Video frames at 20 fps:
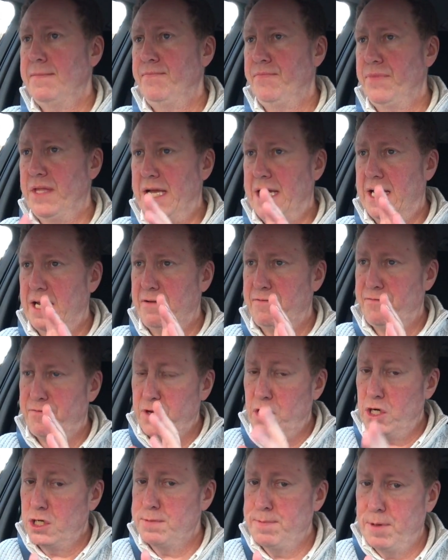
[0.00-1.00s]
Now the
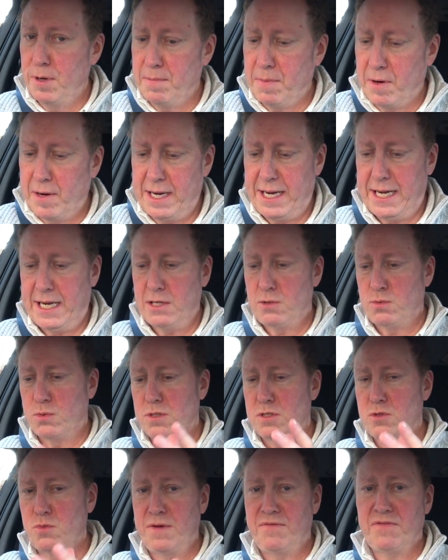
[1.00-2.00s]
first problem I had
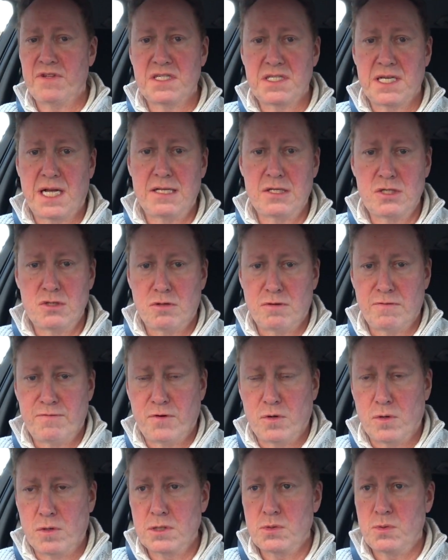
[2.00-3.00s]
was with the Suntour
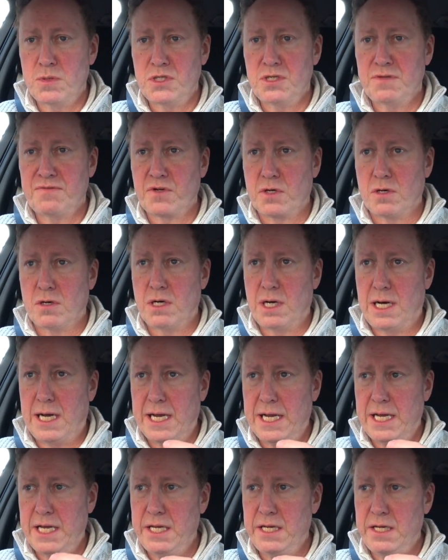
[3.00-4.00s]
forks, which have got a
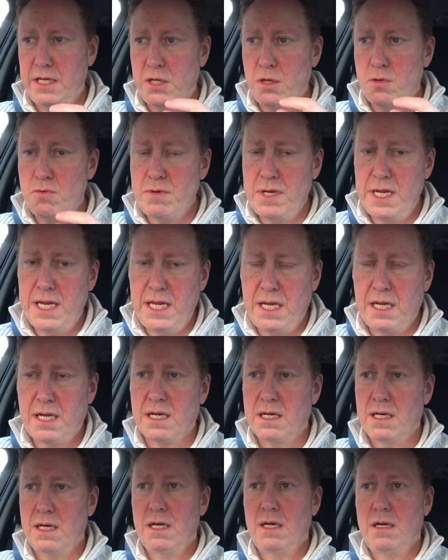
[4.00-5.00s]
unique
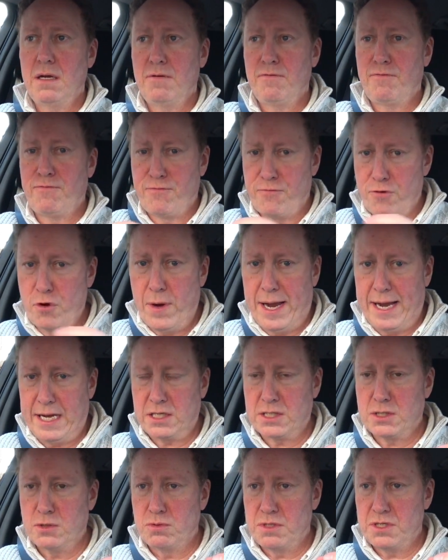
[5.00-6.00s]
through
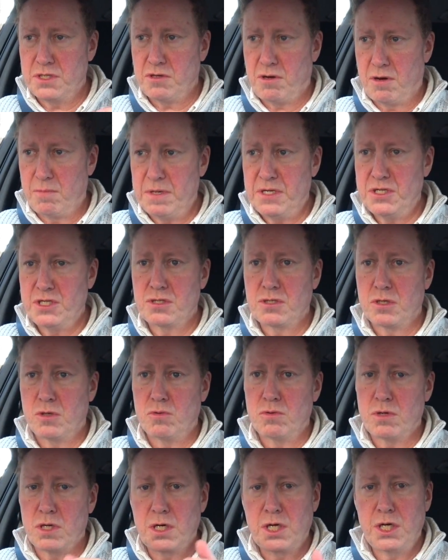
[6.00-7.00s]
axle design, which is
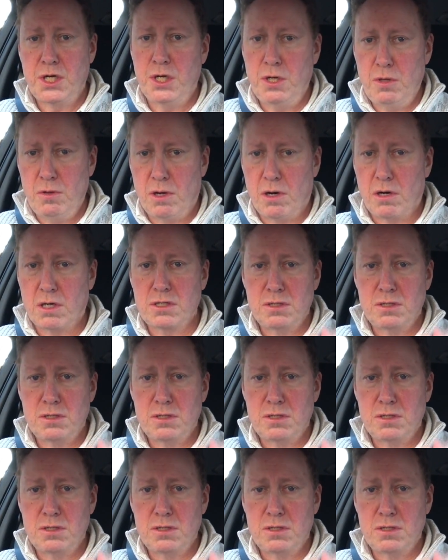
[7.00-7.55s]
called a Q lock.